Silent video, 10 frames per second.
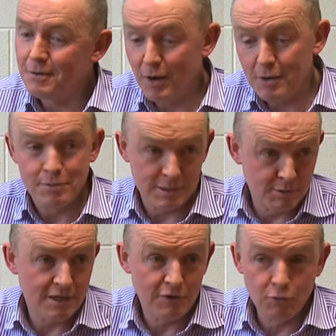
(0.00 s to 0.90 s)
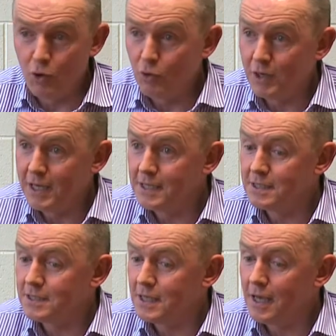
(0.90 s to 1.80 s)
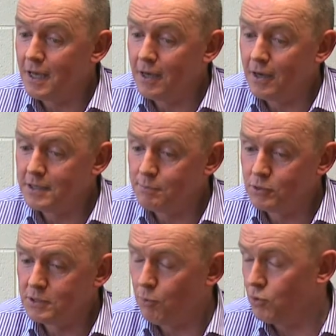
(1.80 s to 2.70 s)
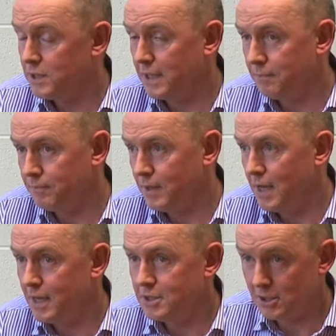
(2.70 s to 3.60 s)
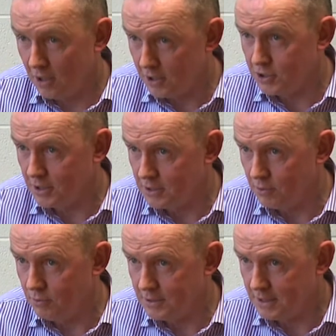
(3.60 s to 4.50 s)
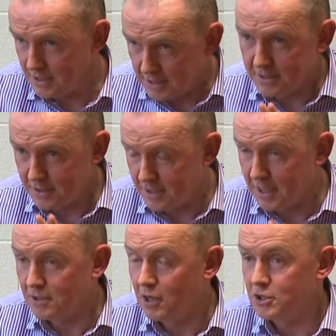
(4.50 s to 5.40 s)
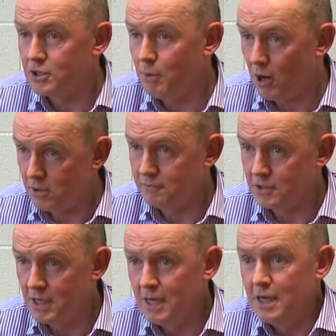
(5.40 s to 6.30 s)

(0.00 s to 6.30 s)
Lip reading: my specific role is, I suppose, supporting technology in schools, the technology part of it.